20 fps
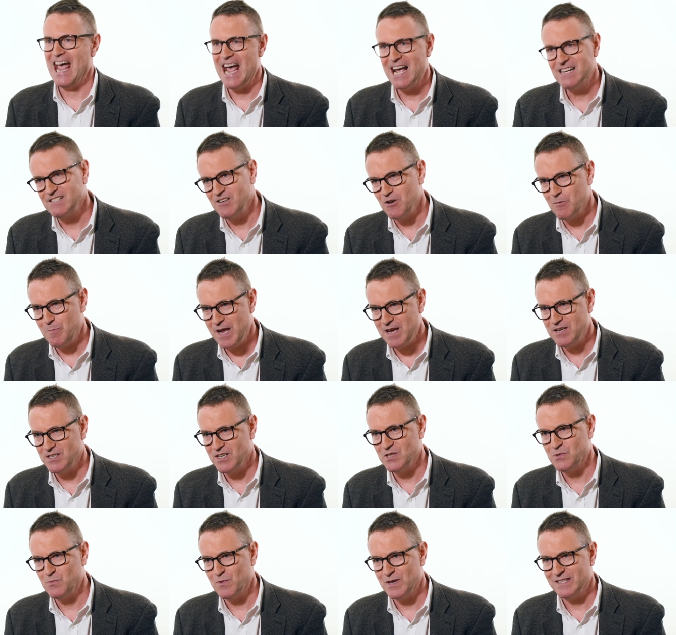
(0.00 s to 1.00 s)
Ask your
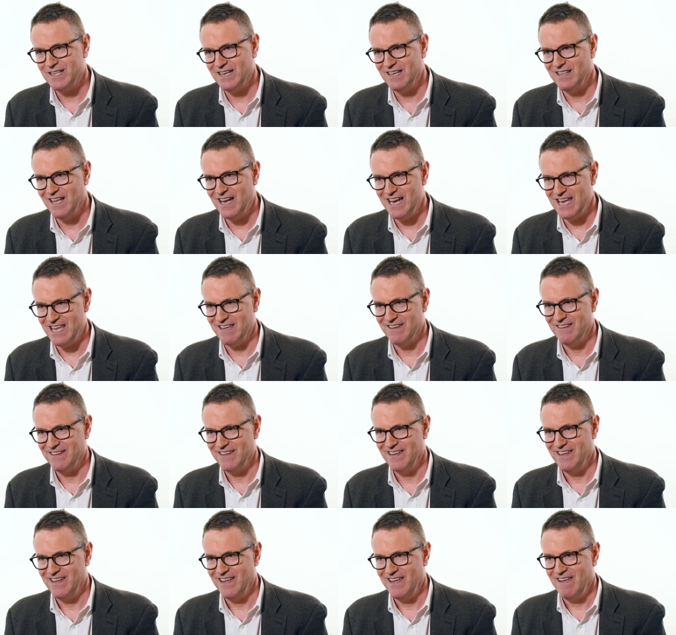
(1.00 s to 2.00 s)
patients what they like.
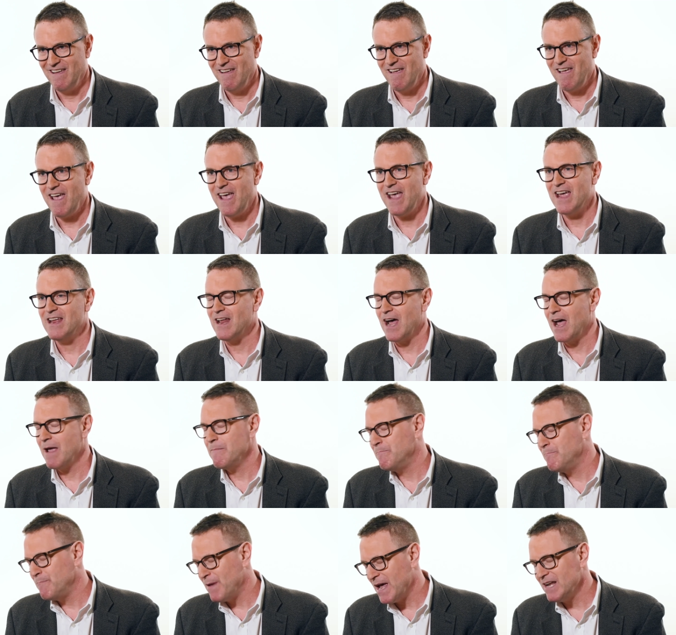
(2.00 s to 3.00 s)
And
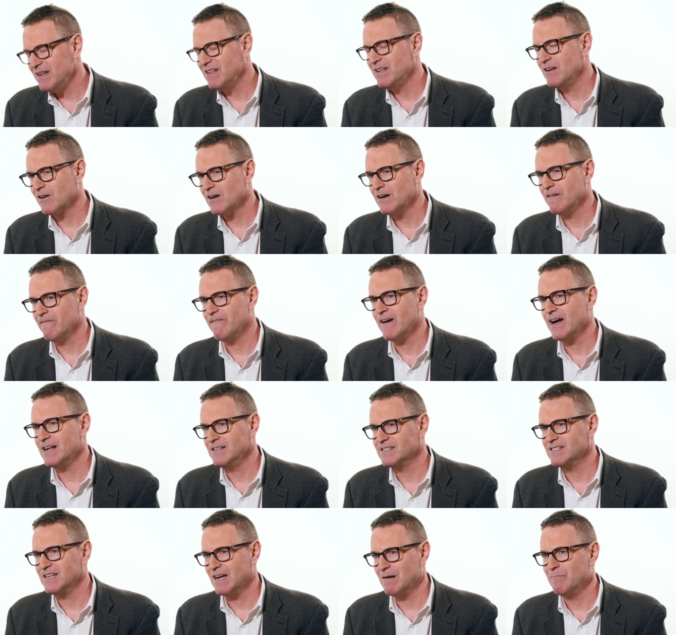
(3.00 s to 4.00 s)
I bet you're gonna
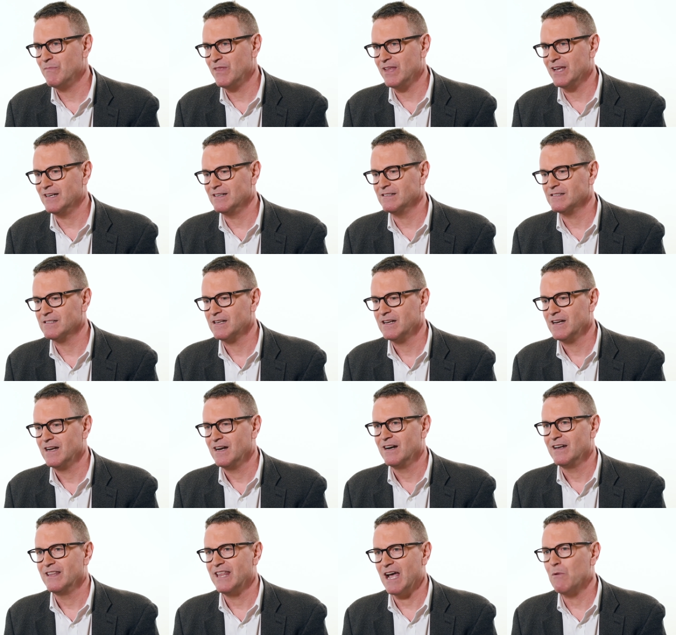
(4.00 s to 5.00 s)
find some things
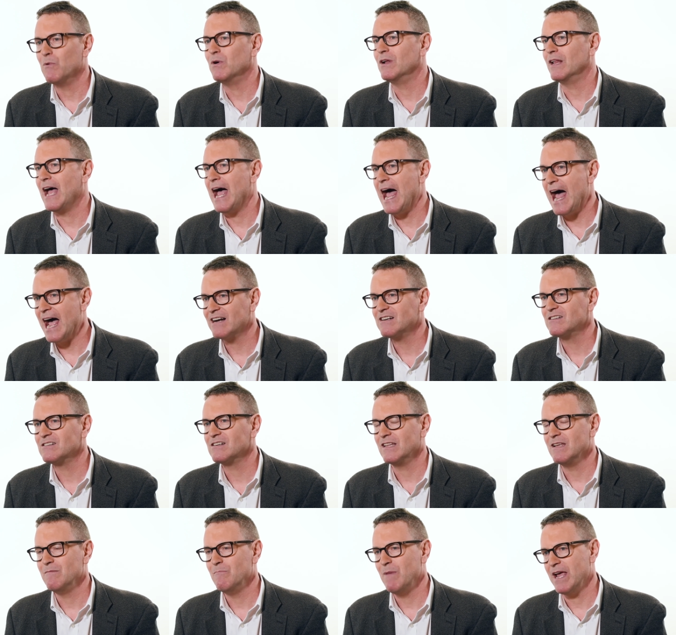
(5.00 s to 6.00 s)
that will
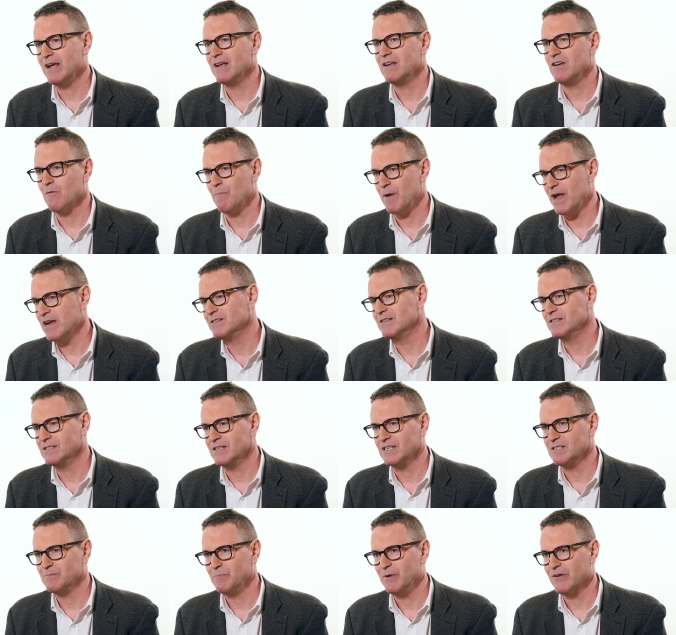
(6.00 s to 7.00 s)
actually make your
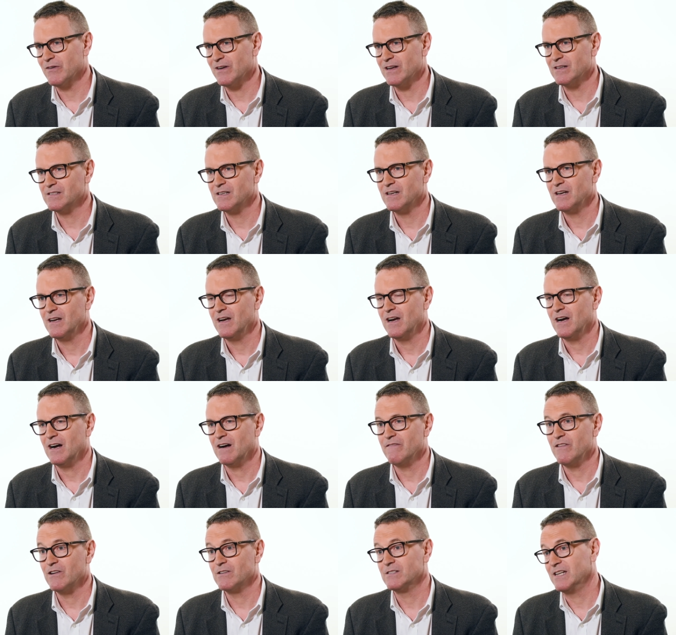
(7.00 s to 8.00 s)
patient's experience
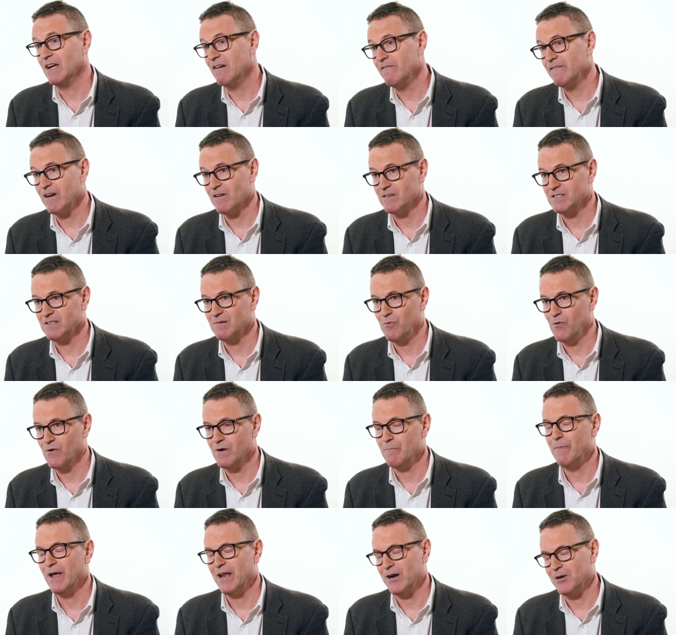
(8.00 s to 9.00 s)
of their self-care
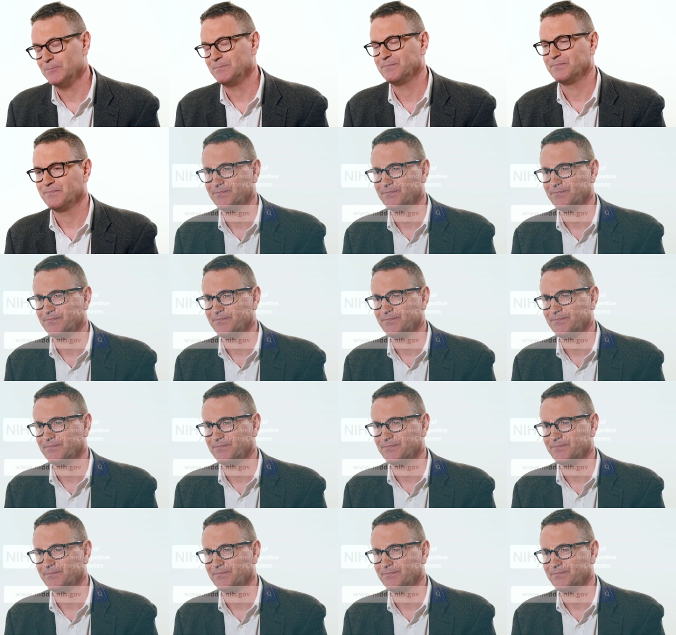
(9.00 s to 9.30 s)
support better.